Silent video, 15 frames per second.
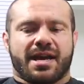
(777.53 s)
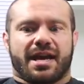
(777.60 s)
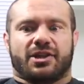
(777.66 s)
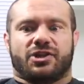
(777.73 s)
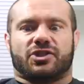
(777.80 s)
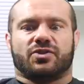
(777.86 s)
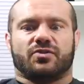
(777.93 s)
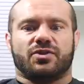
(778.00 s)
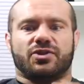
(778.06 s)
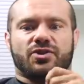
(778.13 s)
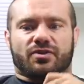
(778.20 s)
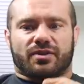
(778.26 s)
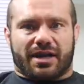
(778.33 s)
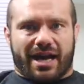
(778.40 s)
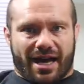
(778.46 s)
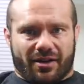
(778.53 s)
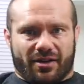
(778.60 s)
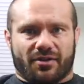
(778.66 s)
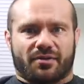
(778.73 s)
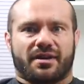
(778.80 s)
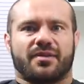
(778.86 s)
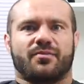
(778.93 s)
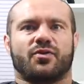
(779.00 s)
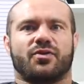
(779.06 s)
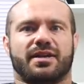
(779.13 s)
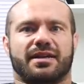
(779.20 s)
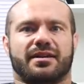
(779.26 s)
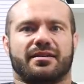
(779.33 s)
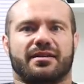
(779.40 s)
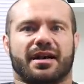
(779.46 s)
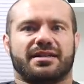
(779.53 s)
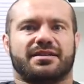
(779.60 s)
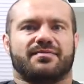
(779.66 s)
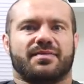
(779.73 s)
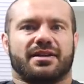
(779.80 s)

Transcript: As soon as you're not hungry anymore, you eat a nice